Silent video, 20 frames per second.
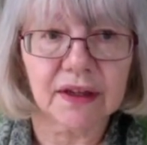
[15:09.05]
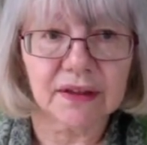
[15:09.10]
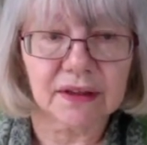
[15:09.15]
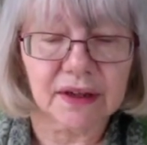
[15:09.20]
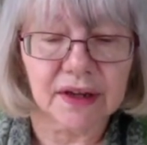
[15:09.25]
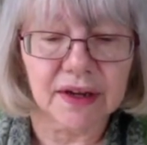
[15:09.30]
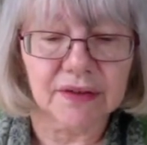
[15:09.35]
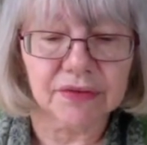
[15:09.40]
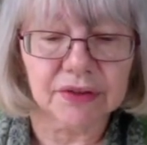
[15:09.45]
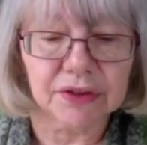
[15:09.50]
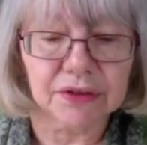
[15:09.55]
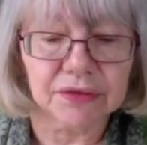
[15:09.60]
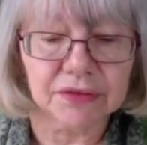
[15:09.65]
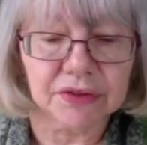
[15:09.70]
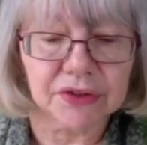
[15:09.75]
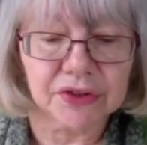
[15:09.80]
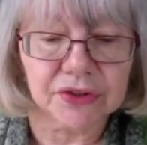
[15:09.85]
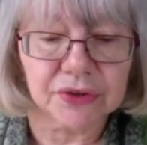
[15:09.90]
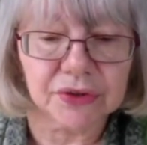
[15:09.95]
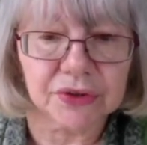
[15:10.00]
the level of
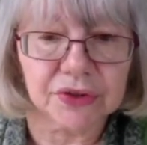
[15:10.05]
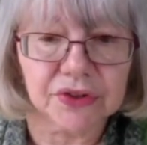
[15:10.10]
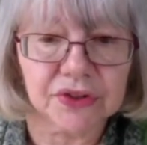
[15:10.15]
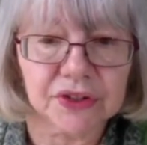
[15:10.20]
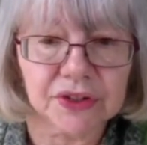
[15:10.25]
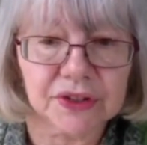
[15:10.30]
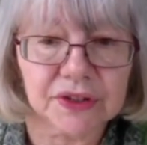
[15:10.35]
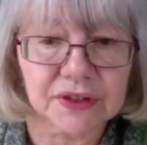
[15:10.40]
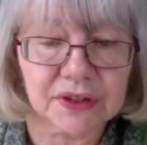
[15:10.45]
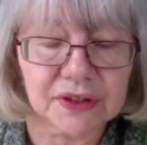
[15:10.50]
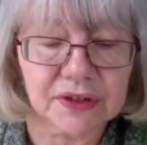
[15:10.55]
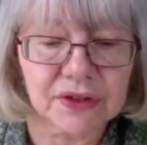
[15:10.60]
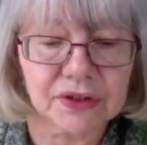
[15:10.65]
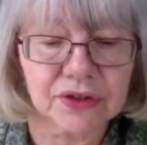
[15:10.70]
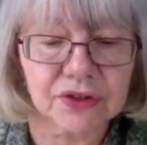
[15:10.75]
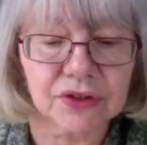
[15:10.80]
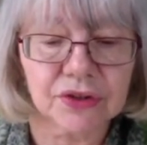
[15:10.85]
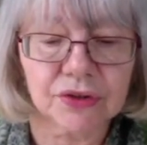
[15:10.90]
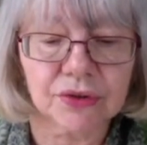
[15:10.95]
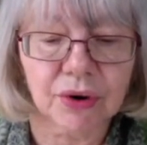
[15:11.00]
resources
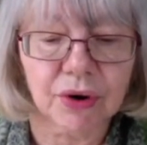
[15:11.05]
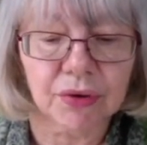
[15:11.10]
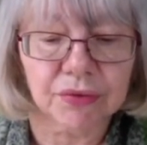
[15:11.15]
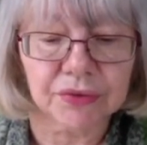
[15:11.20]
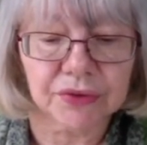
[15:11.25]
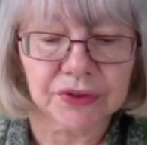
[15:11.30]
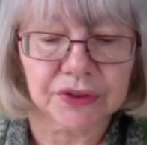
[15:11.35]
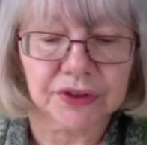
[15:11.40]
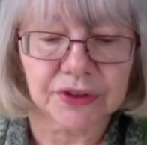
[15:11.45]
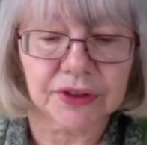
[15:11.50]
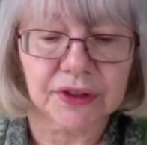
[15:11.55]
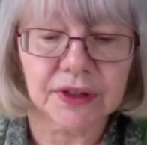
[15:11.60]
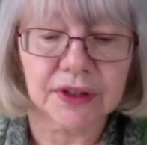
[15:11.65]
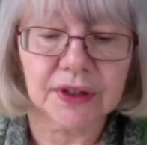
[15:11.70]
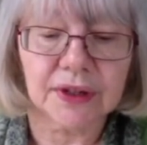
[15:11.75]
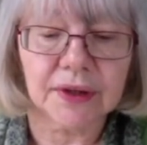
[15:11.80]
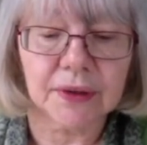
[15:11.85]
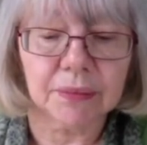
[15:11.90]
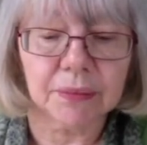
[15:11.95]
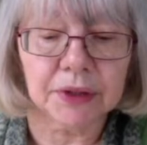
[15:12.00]
has too often
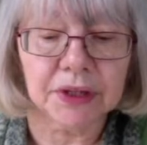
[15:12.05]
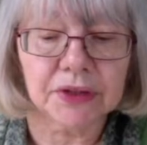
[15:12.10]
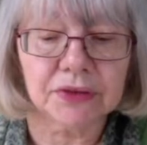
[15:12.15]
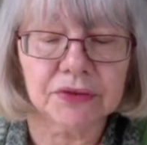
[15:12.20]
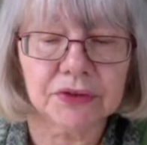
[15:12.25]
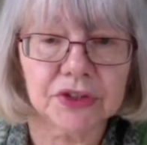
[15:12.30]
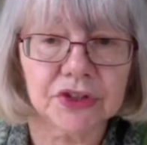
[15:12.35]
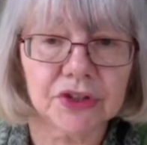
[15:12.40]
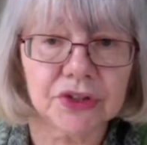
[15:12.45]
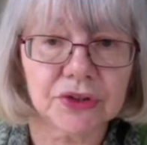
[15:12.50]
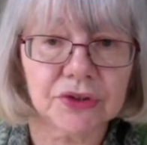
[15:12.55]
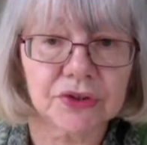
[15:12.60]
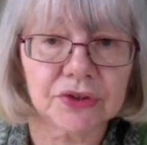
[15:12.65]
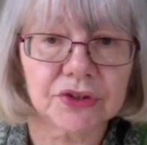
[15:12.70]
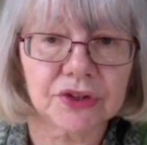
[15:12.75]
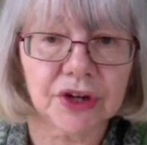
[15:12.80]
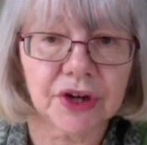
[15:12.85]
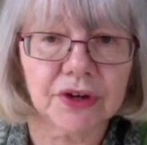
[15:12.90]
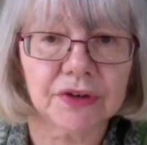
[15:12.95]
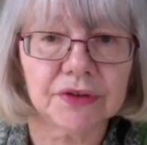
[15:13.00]
been
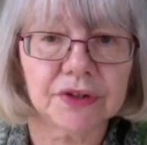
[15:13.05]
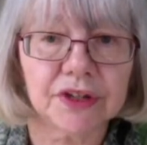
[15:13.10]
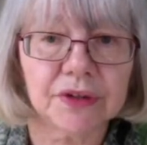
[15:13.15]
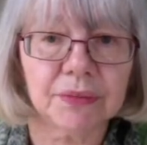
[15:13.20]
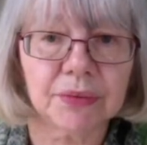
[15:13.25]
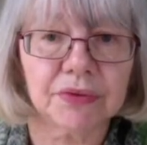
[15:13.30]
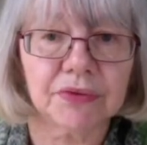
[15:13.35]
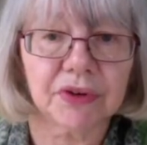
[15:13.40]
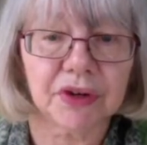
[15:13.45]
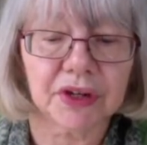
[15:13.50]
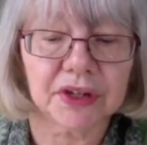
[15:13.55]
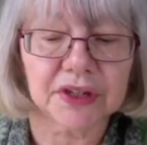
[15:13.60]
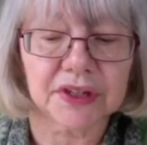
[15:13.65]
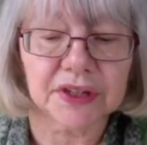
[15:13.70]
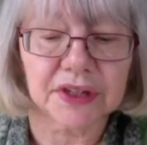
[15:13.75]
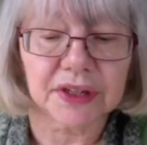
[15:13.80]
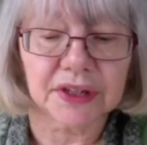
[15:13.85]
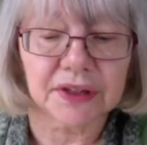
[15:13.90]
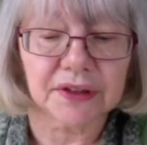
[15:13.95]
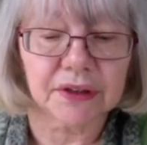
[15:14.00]
reduced to only
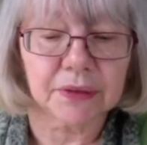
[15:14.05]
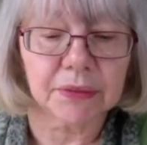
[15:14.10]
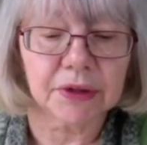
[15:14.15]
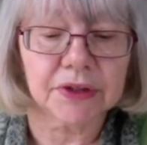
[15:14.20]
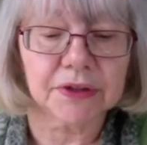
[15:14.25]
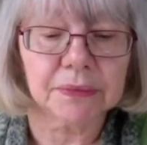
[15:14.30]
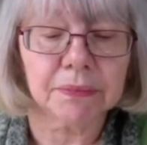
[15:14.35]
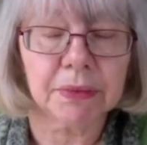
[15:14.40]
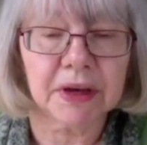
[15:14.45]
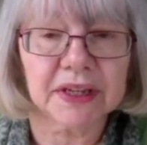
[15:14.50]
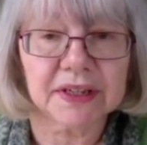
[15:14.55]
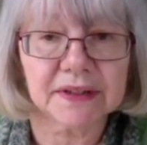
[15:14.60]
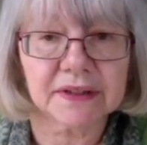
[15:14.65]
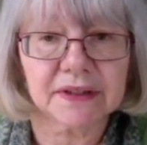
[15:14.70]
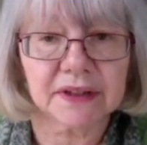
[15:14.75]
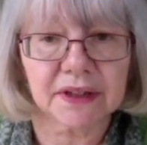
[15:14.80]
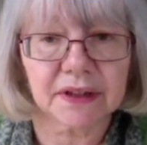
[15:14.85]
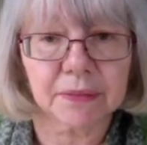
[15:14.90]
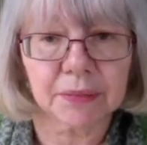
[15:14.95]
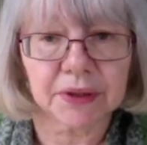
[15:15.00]
providing the most
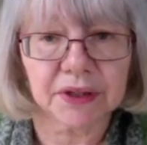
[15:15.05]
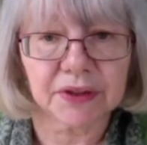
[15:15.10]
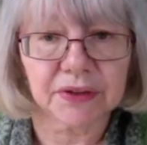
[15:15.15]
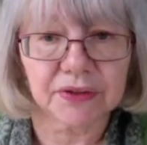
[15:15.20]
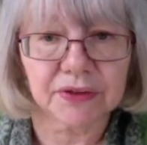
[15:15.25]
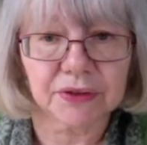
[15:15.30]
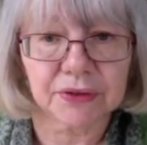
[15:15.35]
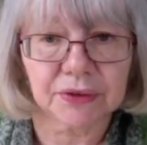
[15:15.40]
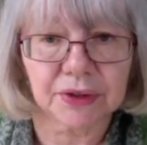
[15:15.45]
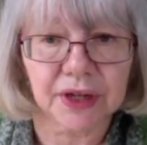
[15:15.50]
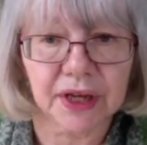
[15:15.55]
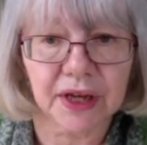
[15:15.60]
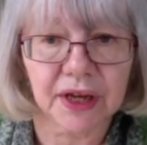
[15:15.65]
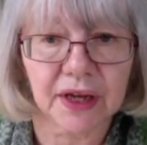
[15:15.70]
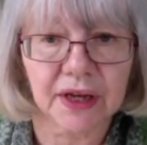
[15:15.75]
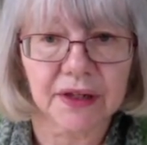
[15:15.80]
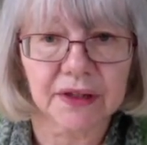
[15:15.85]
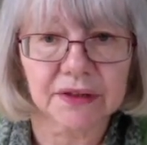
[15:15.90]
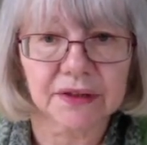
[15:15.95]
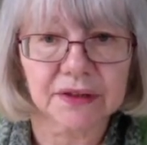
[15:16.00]
basic personal
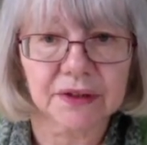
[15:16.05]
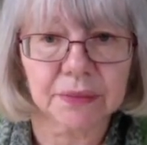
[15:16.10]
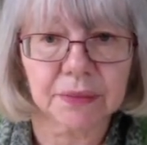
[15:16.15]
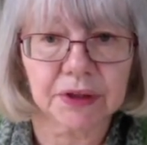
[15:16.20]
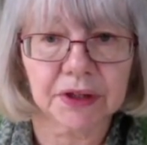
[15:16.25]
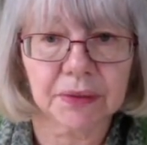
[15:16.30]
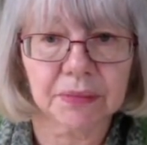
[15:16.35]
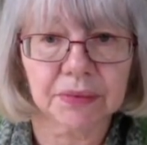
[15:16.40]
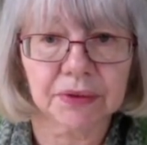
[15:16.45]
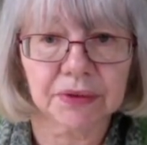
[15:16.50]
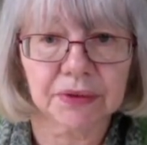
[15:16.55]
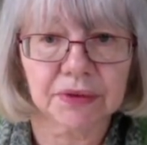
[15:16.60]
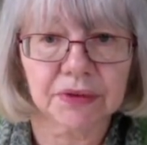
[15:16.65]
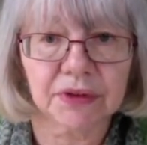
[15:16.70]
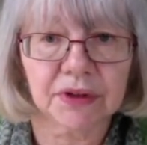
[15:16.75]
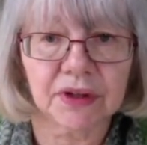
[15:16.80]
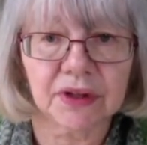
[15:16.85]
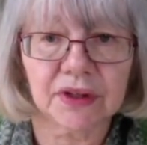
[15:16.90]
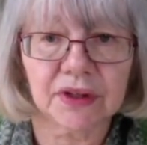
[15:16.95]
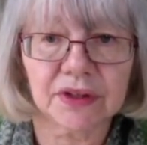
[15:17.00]
care to people,
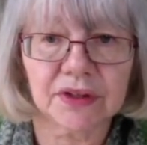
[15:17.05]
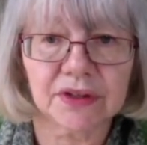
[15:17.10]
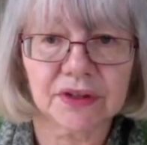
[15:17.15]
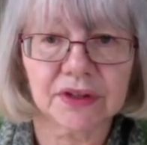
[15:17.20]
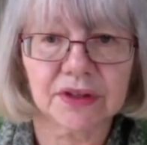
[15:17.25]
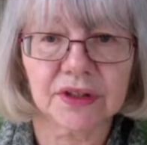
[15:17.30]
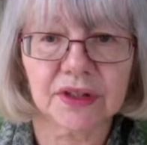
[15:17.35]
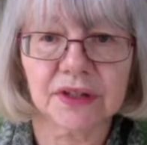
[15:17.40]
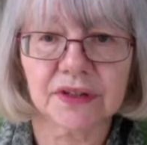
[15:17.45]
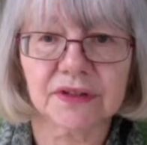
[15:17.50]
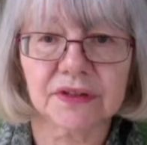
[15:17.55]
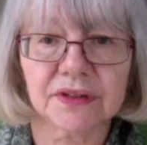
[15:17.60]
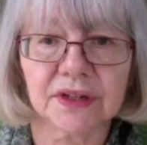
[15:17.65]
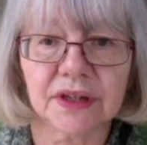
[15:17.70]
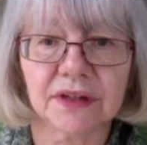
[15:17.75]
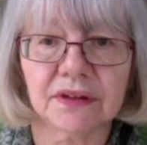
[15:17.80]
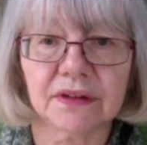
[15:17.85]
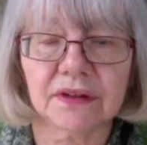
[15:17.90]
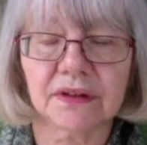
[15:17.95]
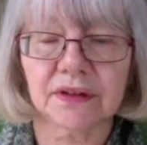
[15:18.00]
to the
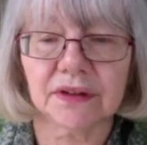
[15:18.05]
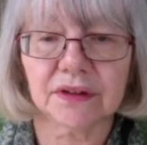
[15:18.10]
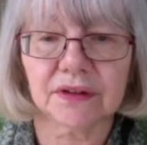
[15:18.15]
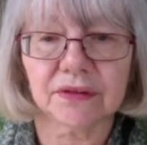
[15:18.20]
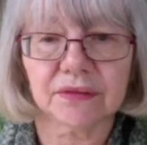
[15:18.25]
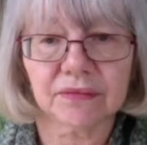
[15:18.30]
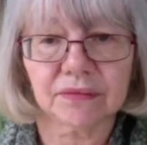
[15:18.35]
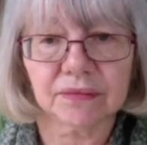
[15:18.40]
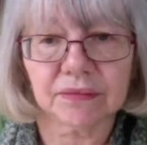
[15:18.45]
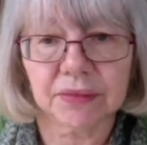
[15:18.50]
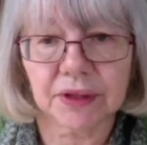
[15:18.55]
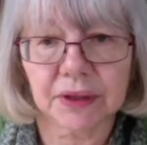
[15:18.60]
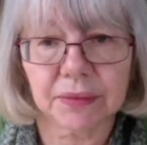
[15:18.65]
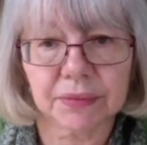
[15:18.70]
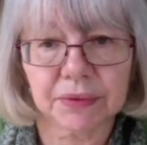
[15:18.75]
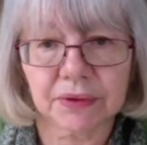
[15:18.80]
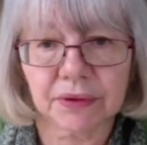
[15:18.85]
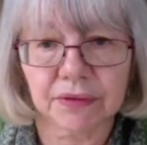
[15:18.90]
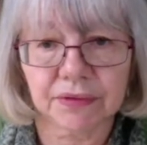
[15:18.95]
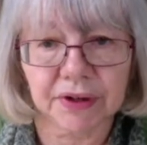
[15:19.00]
extent that
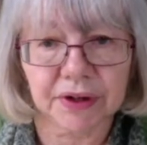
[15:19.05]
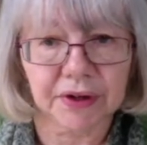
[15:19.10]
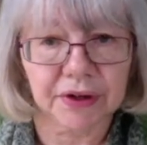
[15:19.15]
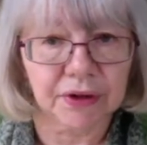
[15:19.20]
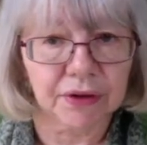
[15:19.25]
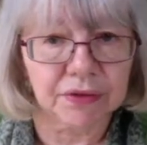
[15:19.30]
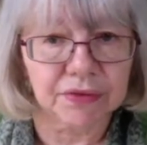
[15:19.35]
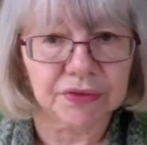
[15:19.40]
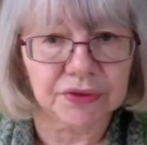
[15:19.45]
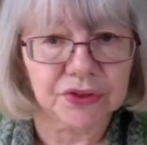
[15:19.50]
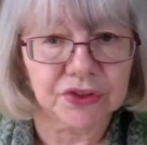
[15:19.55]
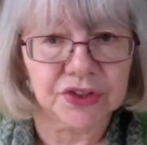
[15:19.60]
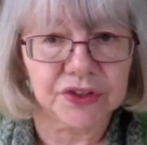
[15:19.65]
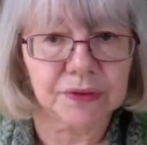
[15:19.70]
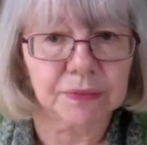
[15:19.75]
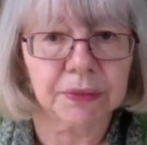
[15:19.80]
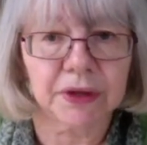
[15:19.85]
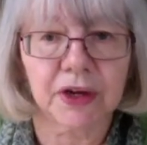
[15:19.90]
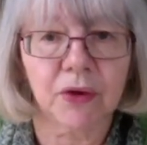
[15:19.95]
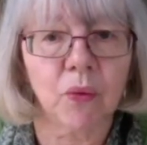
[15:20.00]
people are very often
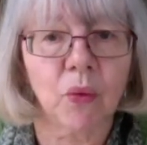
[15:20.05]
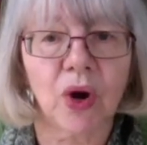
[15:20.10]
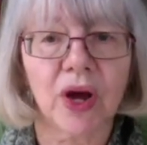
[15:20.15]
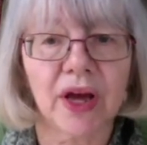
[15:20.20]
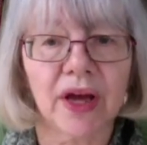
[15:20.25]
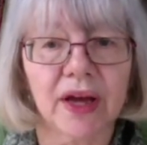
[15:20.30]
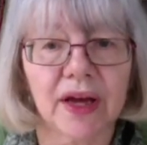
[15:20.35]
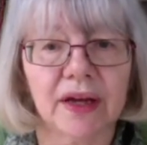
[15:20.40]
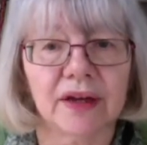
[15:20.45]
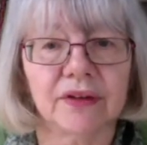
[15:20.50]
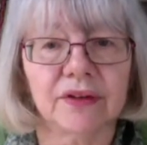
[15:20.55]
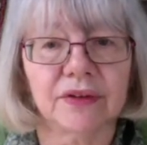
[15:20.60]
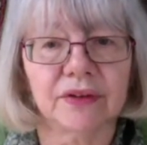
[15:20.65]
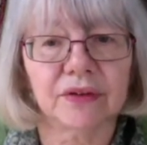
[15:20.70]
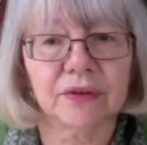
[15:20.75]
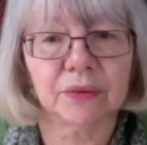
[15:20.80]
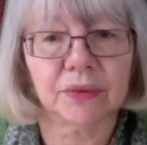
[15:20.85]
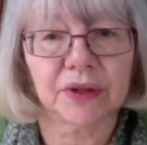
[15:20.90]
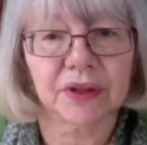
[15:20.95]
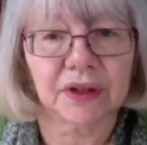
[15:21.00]
just being
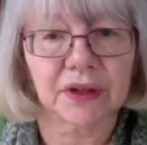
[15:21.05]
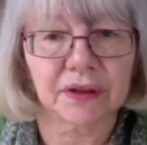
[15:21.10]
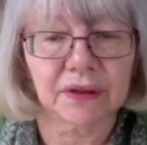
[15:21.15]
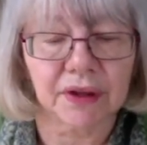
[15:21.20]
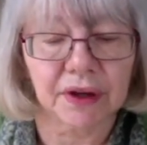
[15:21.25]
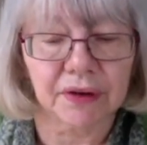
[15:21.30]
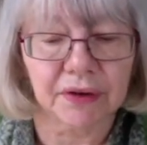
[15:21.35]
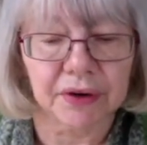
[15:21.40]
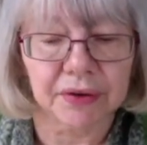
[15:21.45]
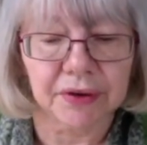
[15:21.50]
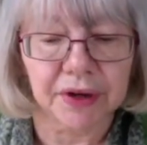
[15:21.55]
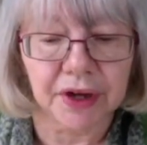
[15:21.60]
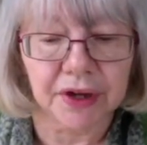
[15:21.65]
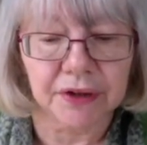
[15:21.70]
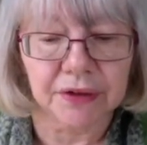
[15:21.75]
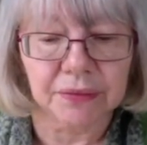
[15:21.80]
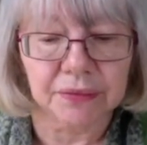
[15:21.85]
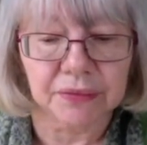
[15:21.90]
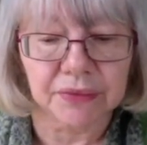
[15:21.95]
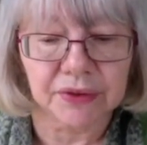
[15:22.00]
warehoused within their own
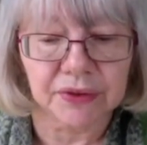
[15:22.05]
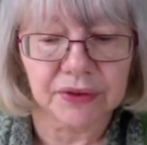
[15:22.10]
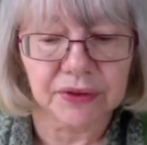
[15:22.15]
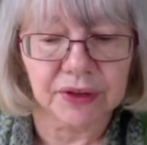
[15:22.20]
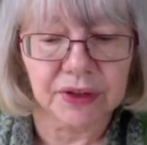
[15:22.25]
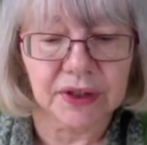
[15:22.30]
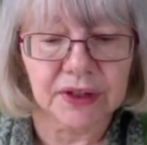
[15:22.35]
homes.